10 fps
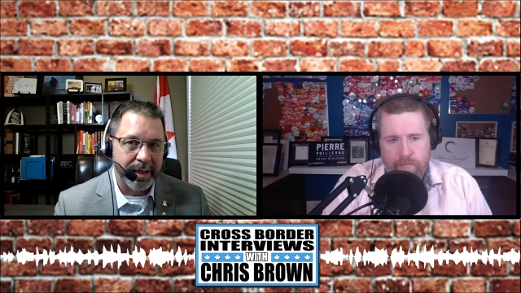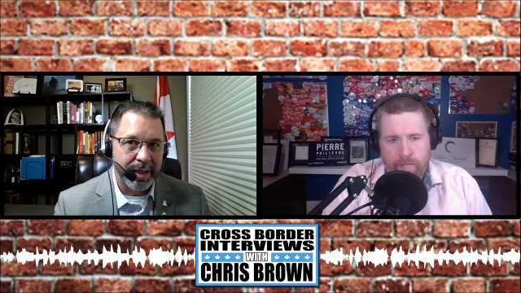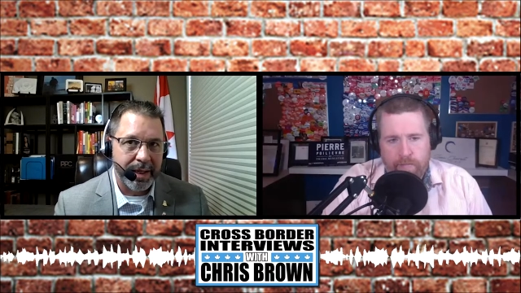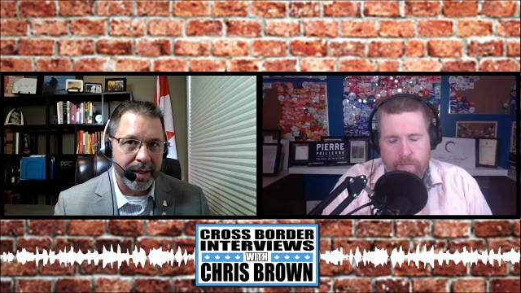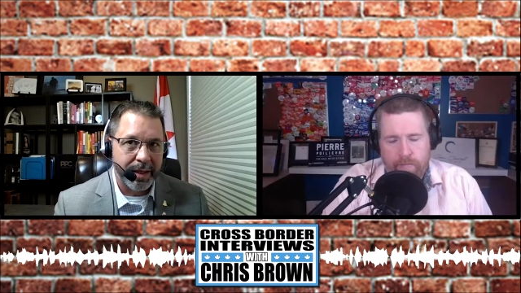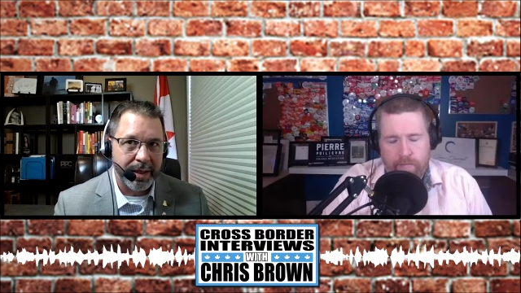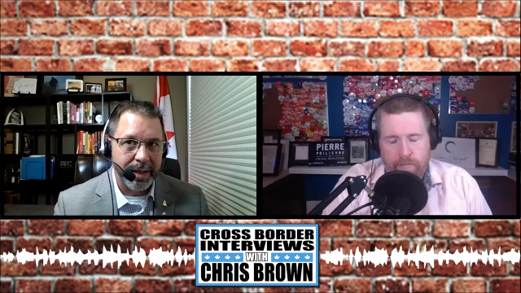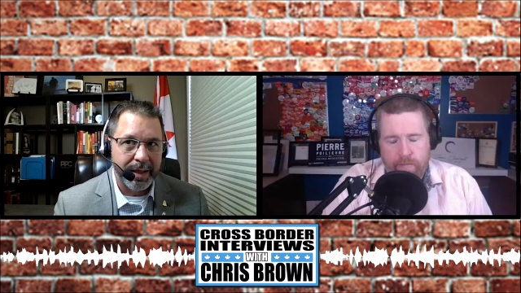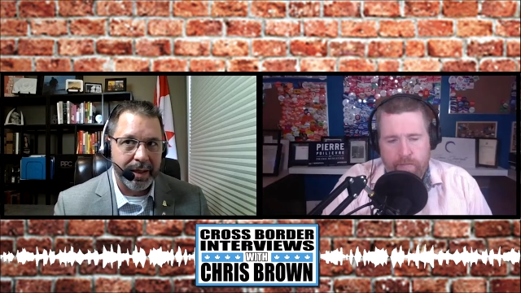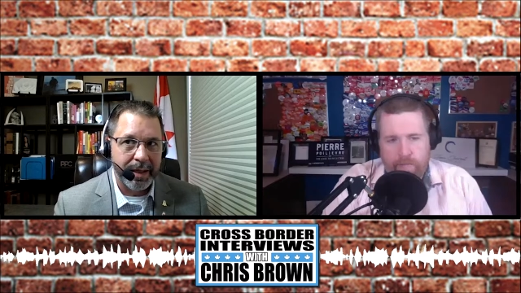Speaker 1: that
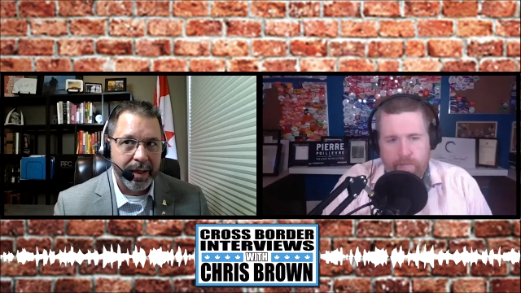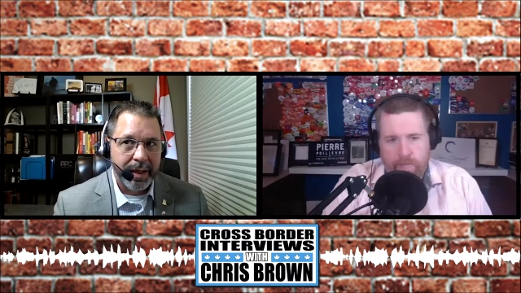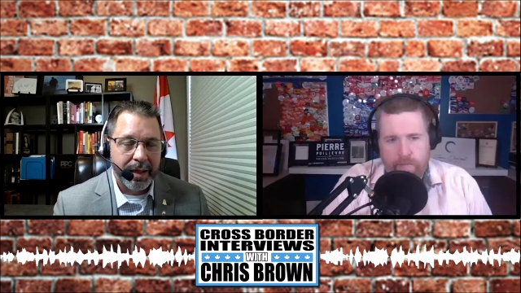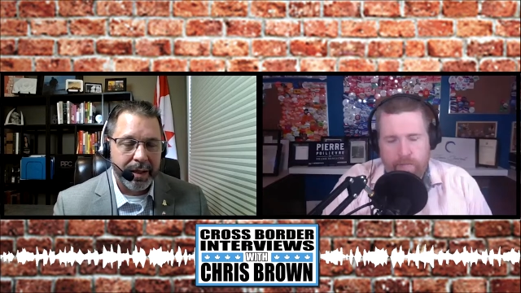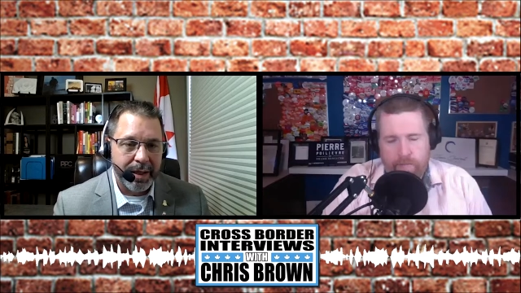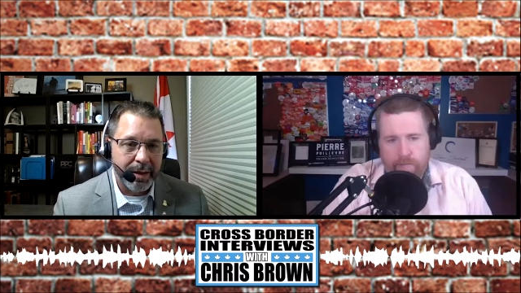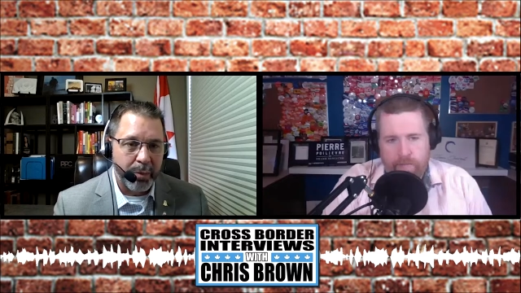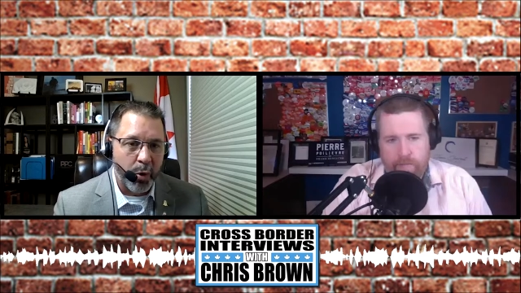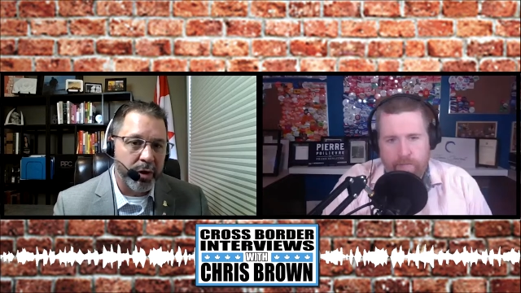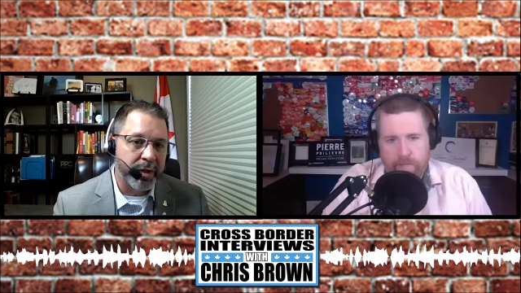the
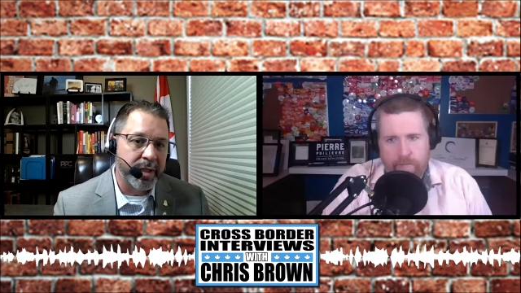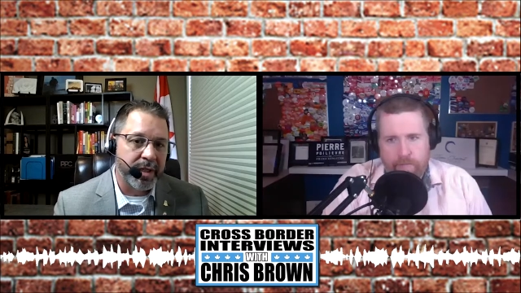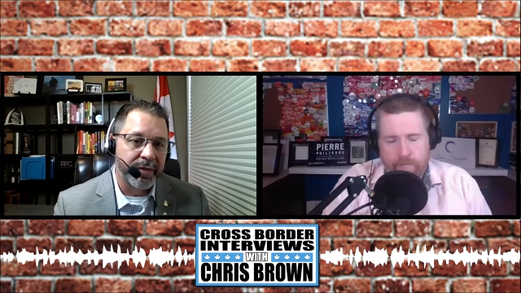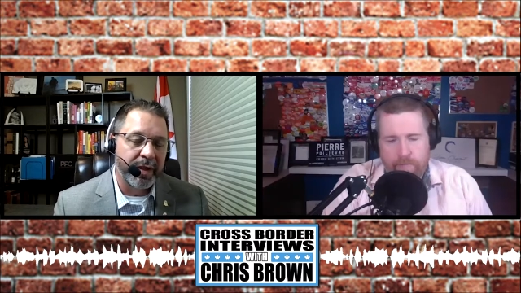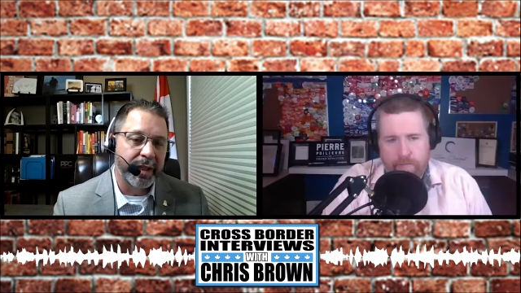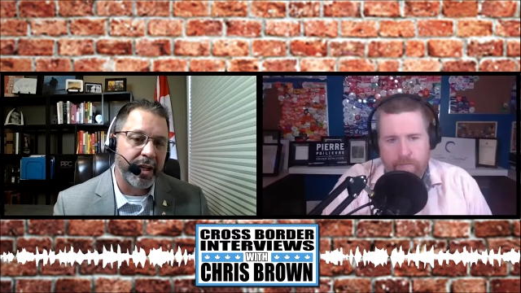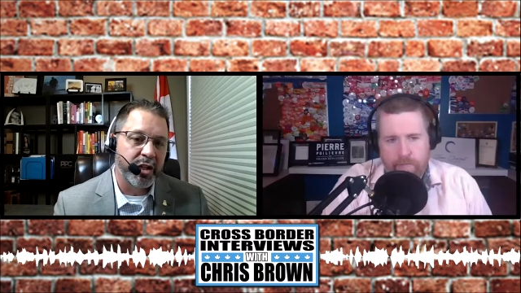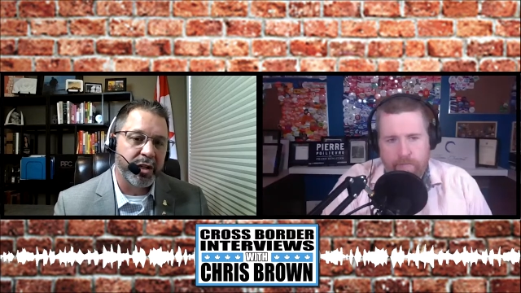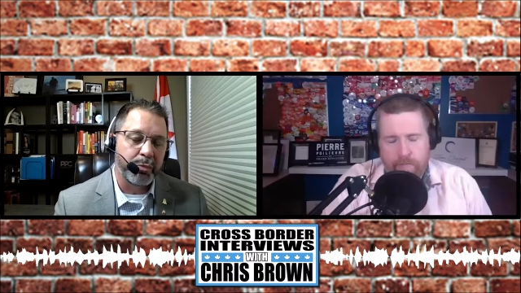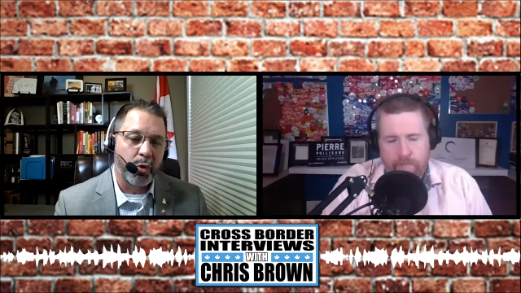importance of the
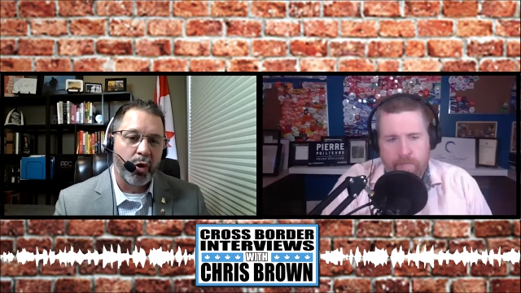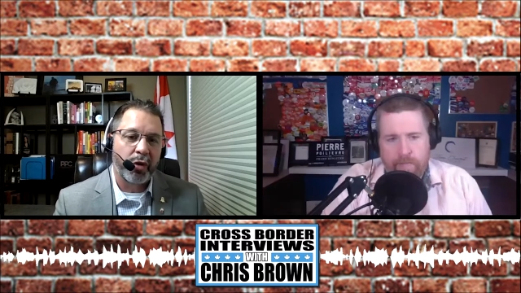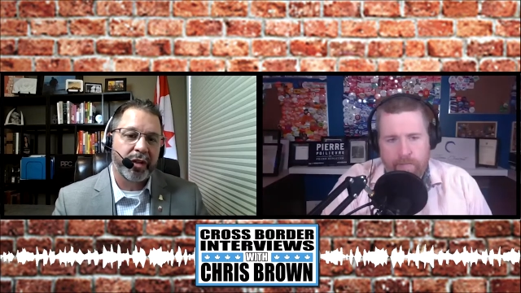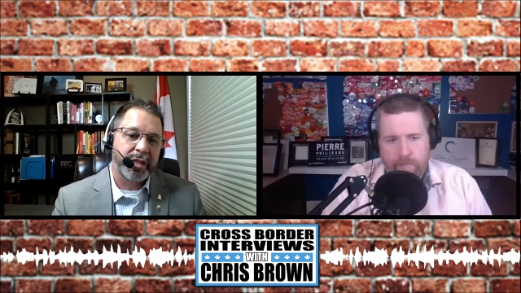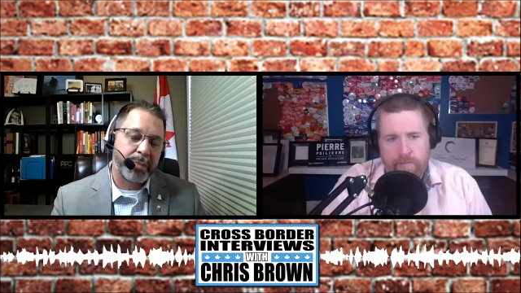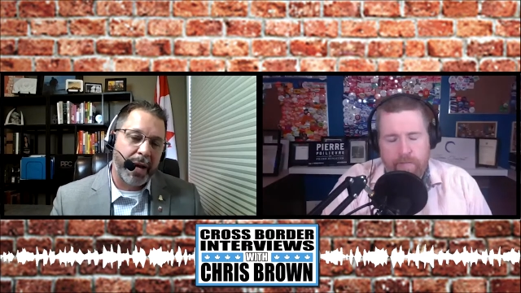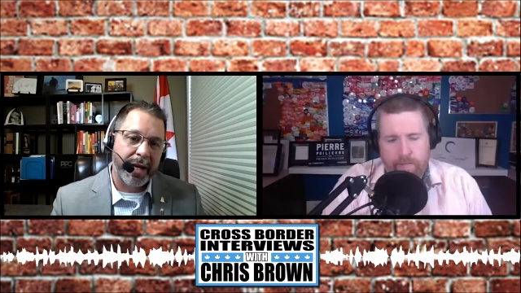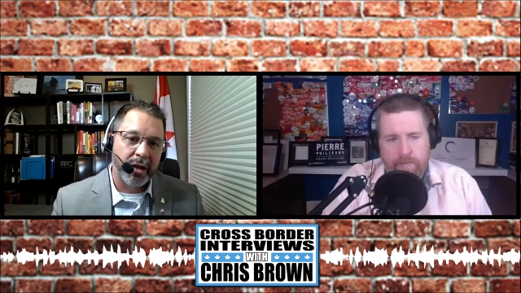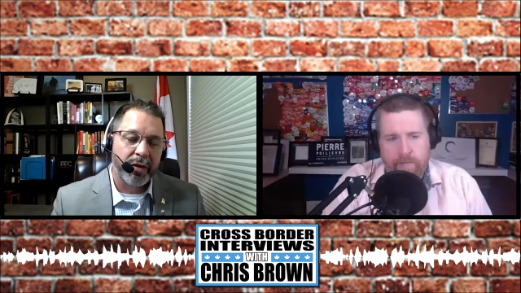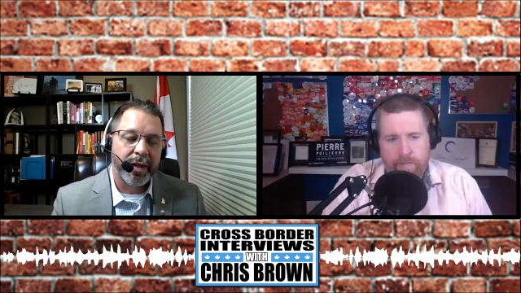leadership roles,
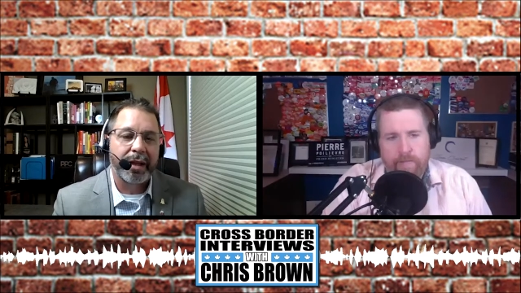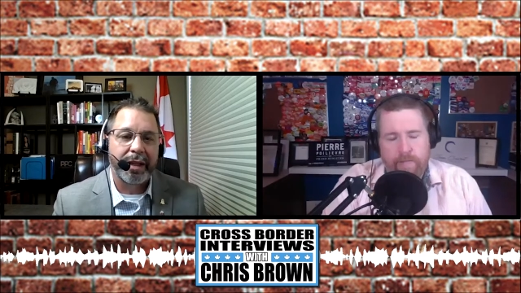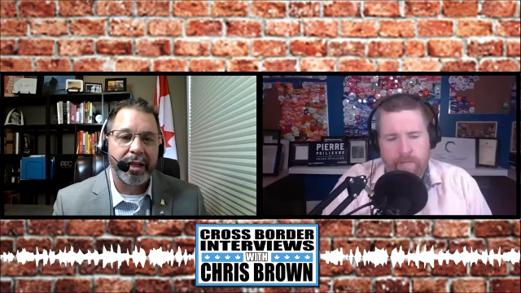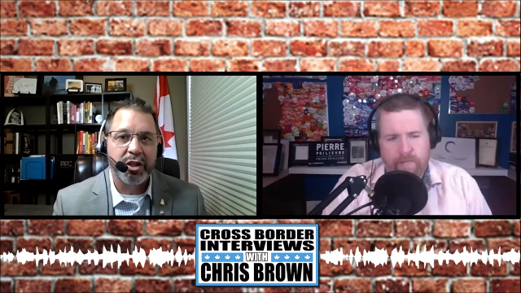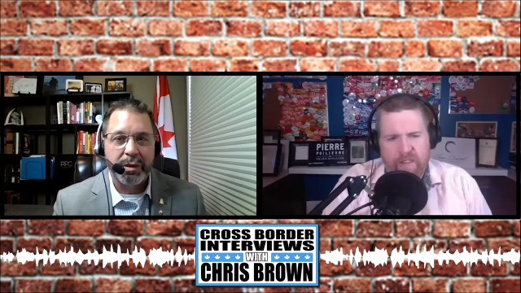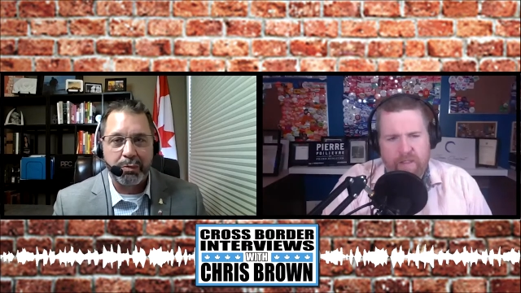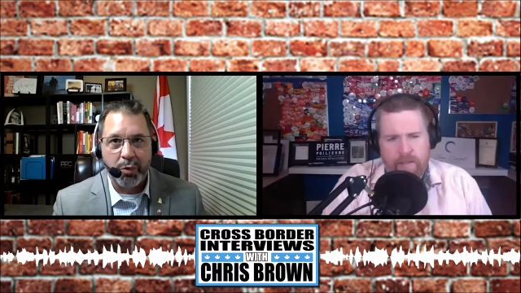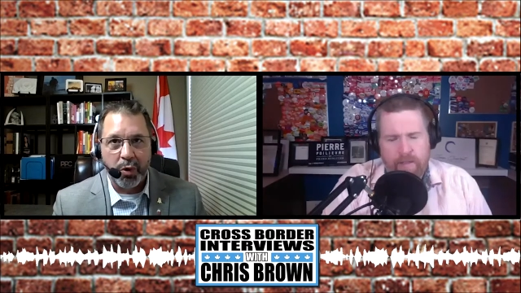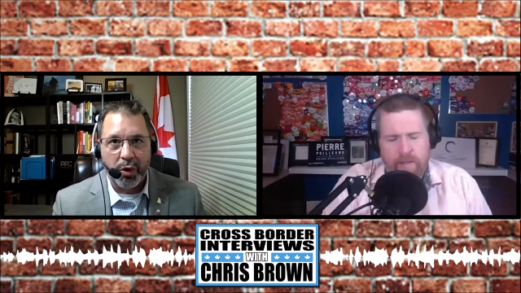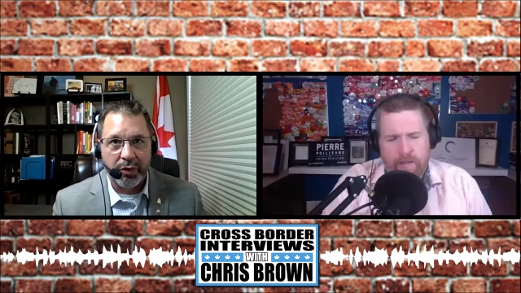expanding on that leadership
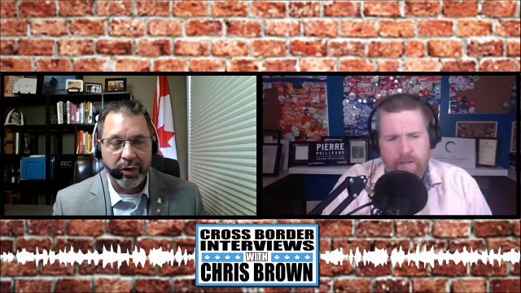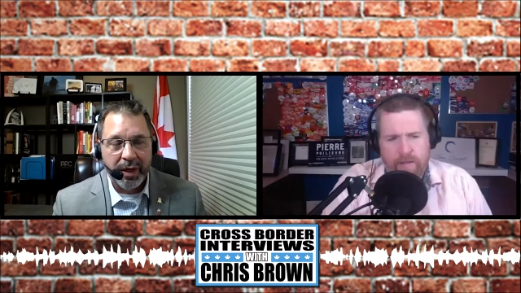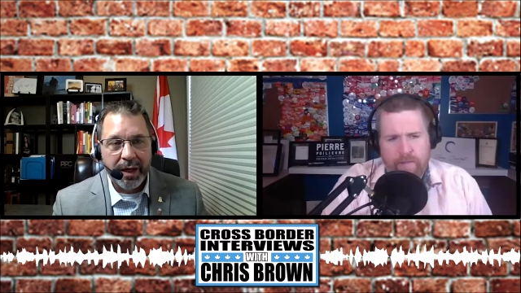roles.